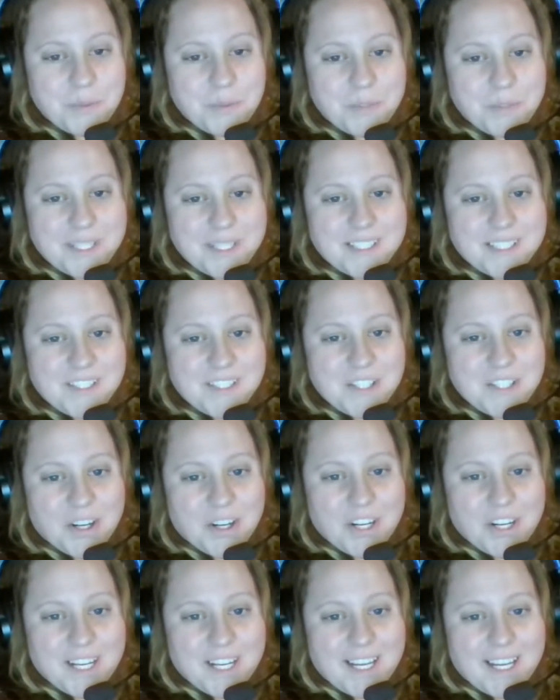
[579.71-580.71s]
be
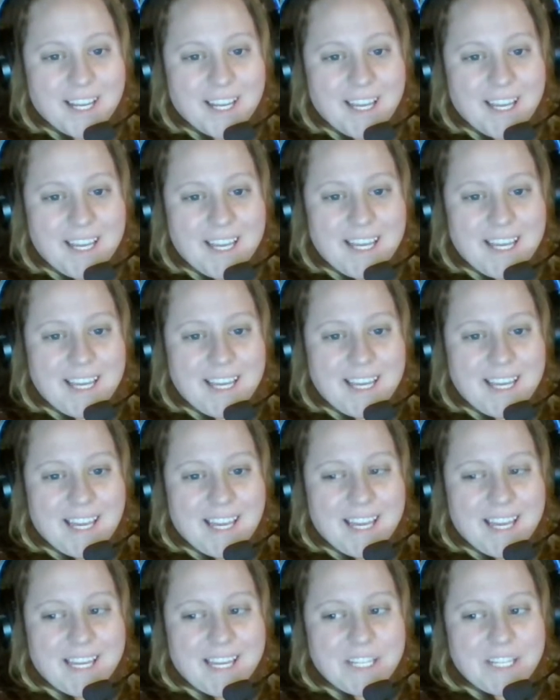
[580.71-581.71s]
starting
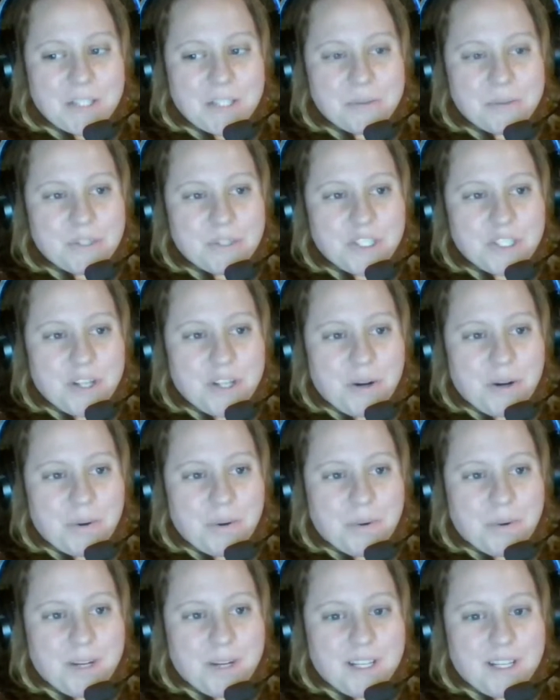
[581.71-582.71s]
a new
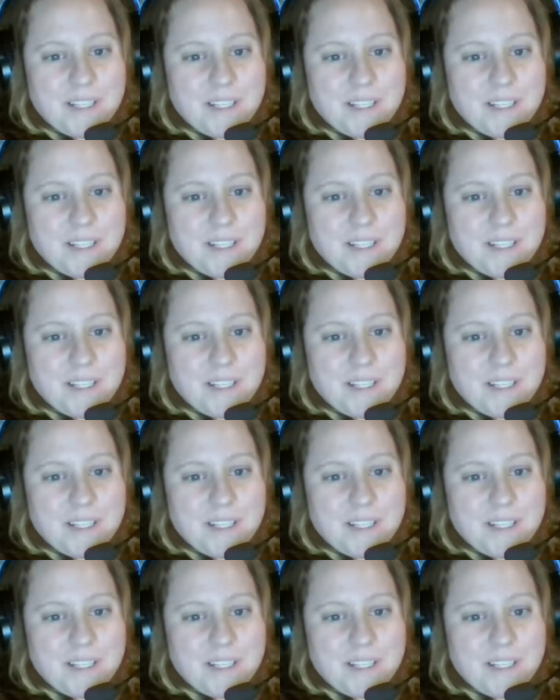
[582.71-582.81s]
show